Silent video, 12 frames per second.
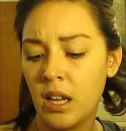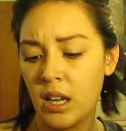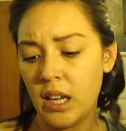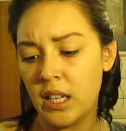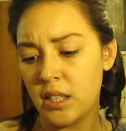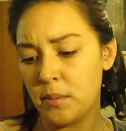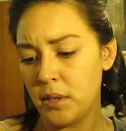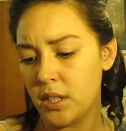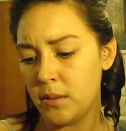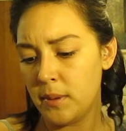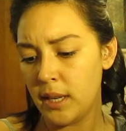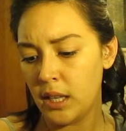It's supposed
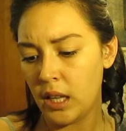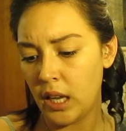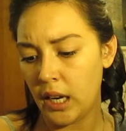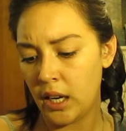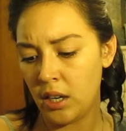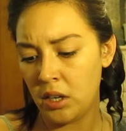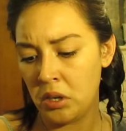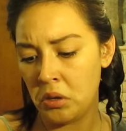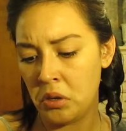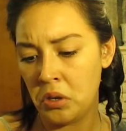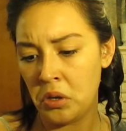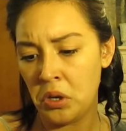to be like
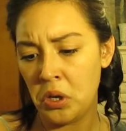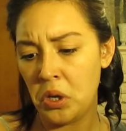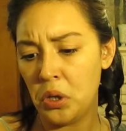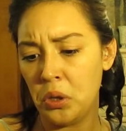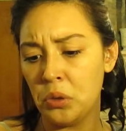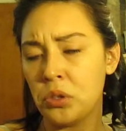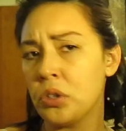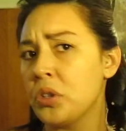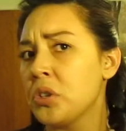ultra